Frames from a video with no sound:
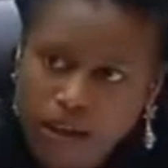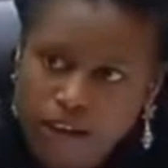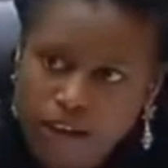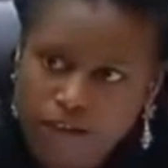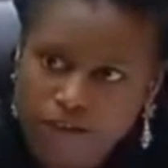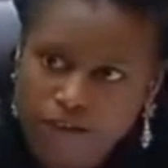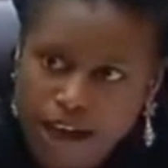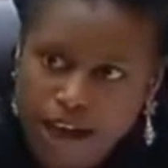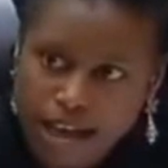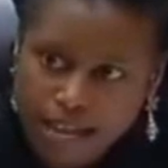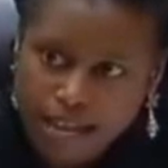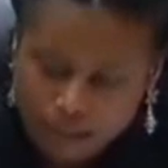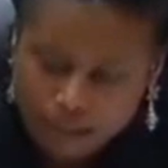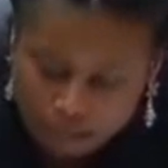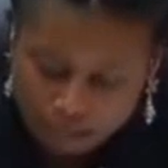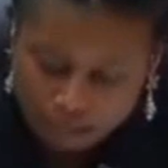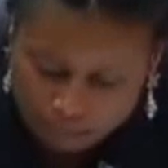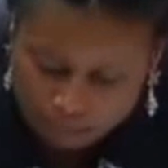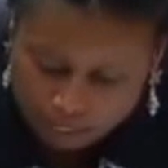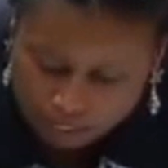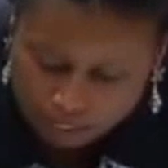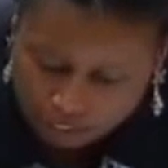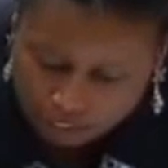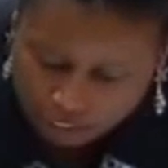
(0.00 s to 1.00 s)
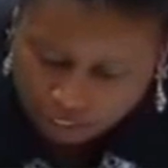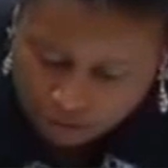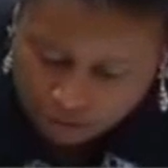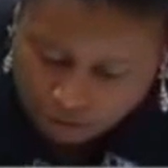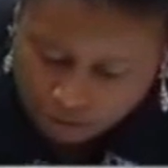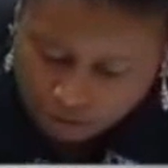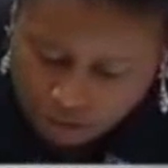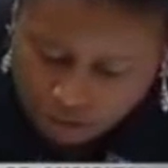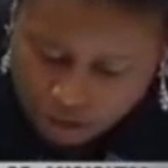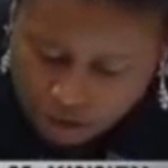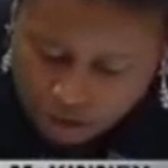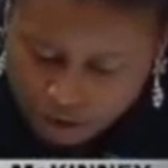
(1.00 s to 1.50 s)
Finally, Mr.
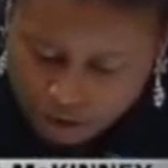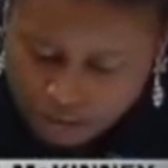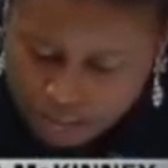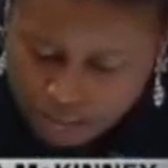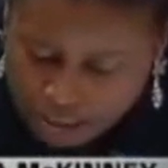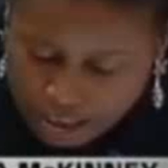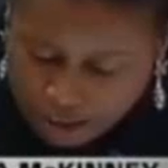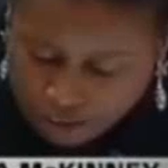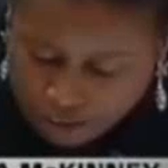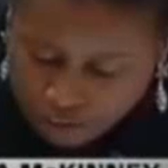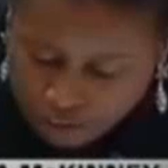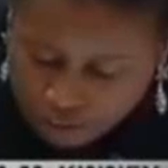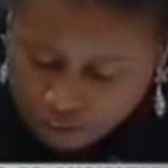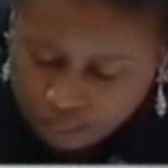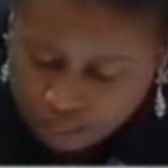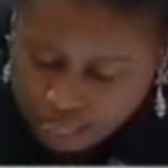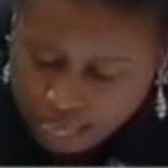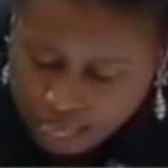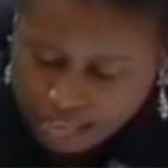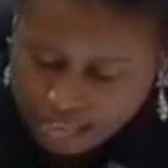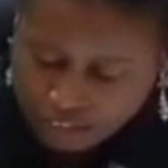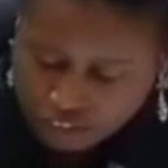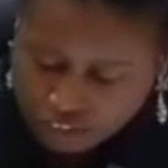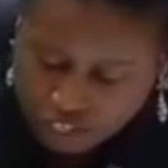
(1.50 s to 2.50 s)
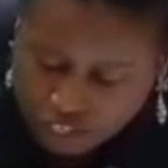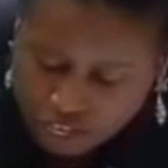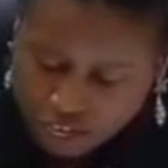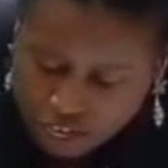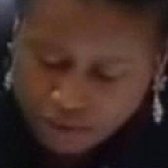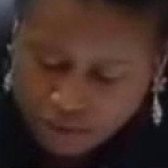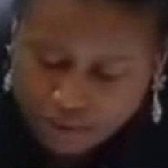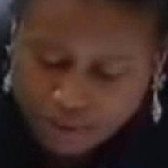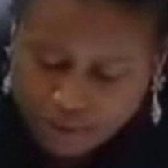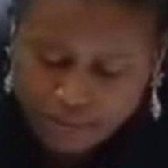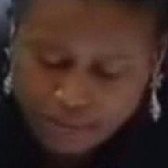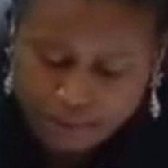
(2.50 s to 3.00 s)
Secretary, after the last
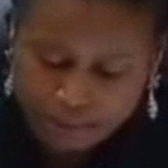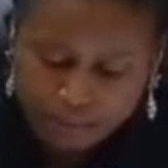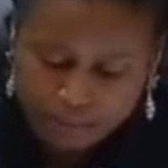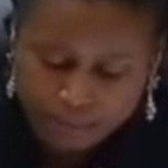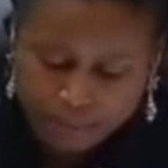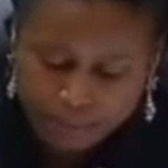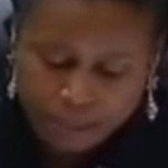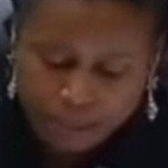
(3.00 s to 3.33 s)
hearing,